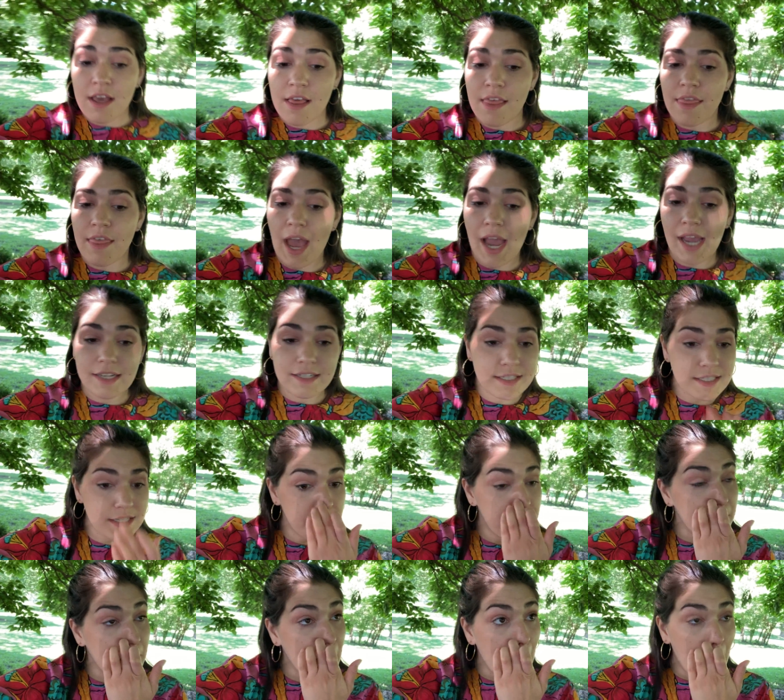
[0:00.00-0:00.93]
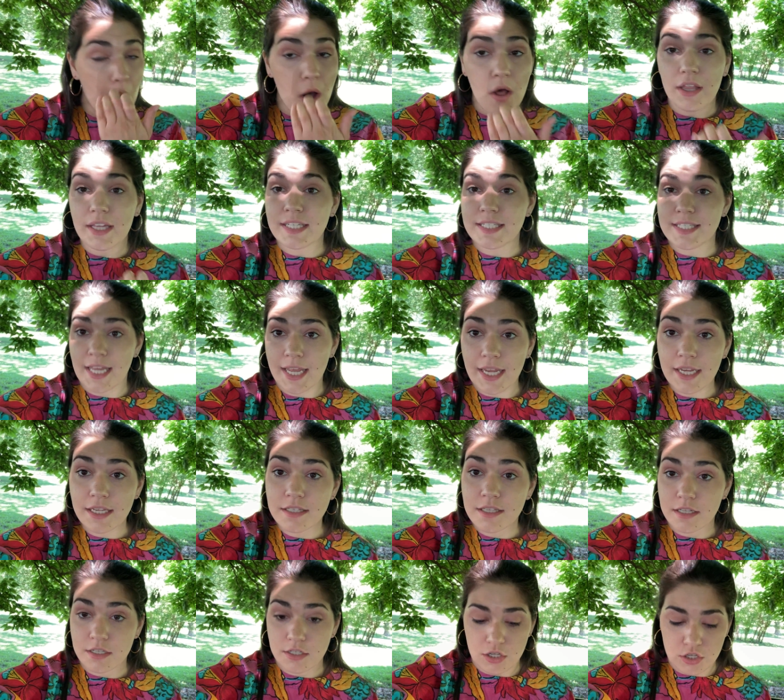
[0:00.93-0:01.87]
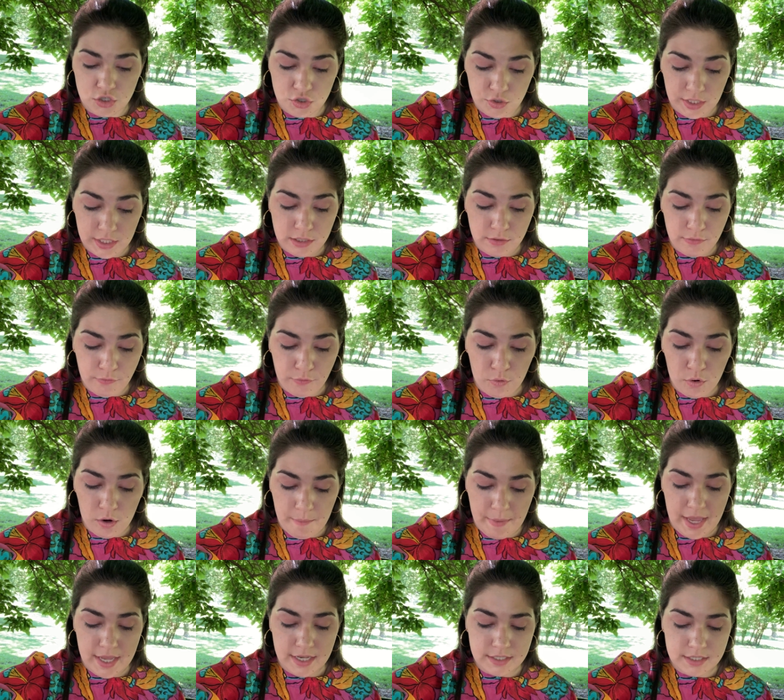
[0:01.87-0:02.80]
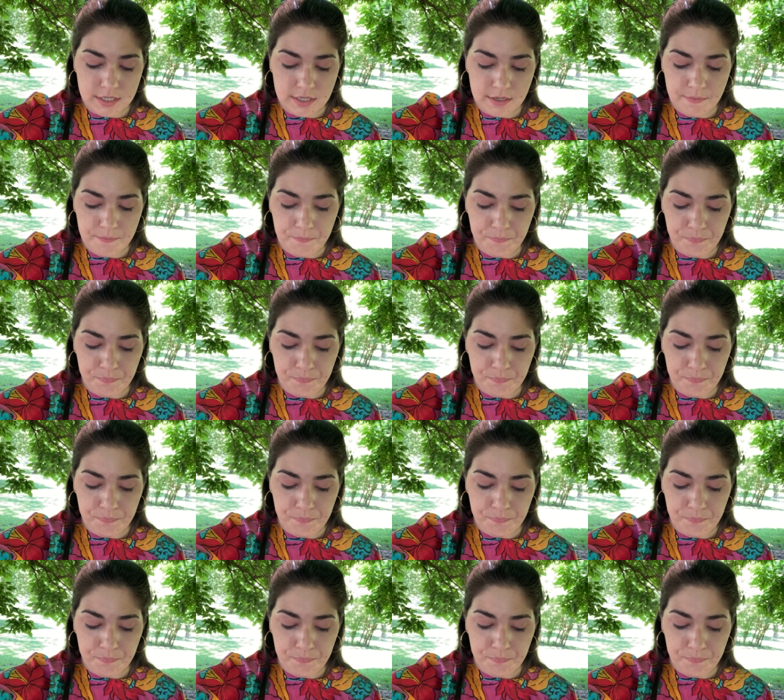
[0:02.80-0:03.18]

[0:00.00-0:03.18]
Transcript: that is simply all it takes to transform it.